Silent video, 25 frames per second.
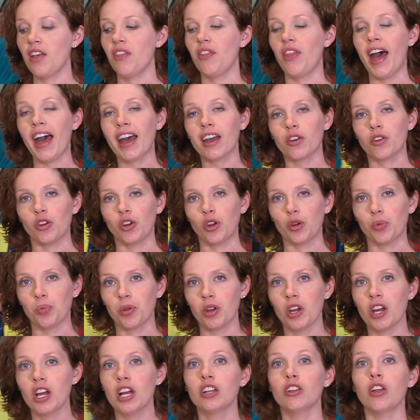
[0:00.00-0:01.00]
That group
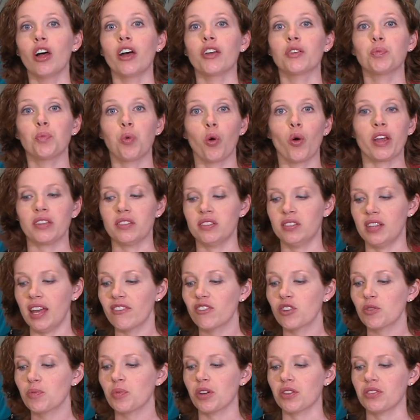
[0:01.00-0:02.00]
lost
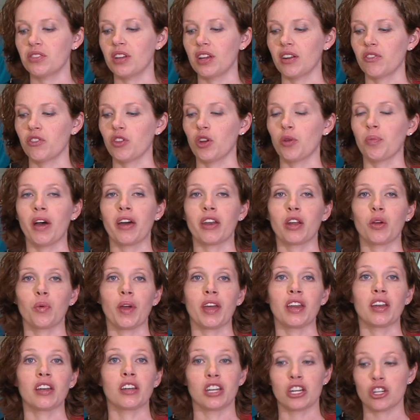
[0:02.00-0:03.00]
0.7% of their body
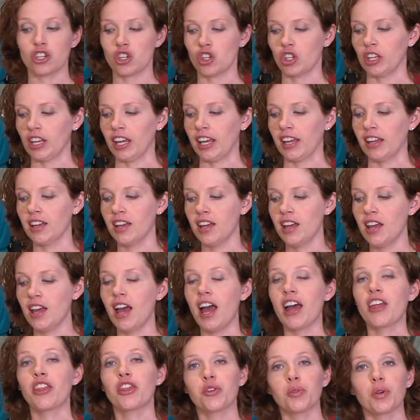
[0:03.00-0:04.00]
weight initially
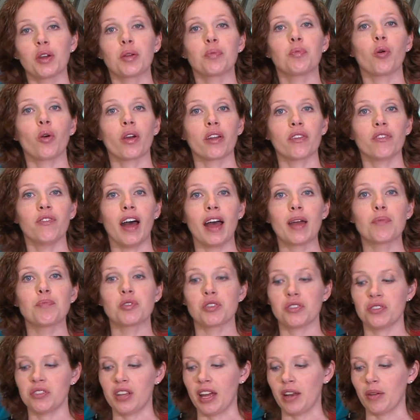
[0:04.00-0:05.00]
and
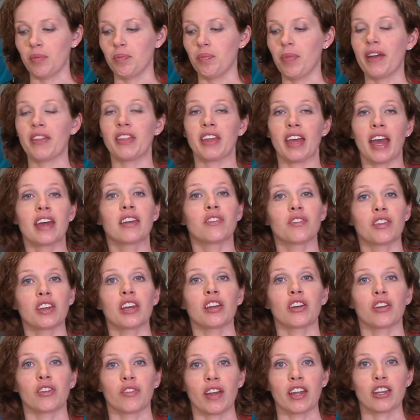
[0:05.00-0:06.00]
3.5% by the end of
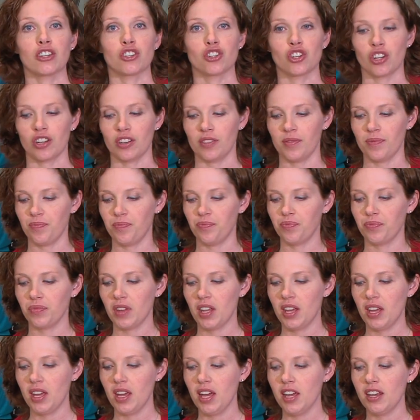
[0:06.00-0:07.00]
the intervention.
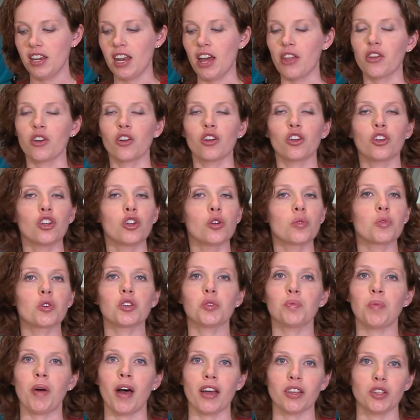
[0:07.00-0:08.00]
Now, there are
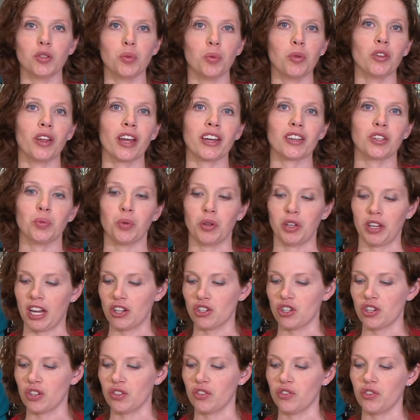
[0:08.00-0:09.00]
numerous possible
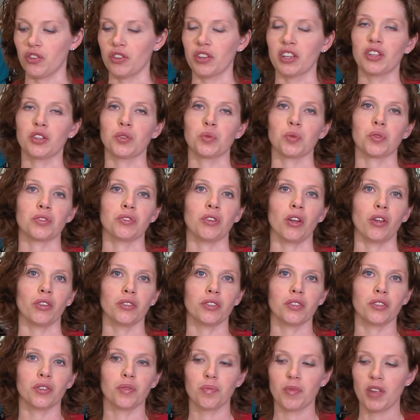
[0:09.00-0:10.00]
explanations for these
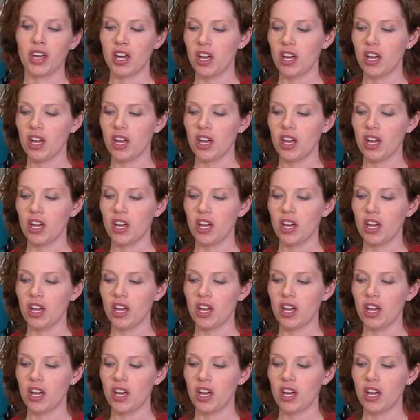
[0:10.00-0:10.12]
results.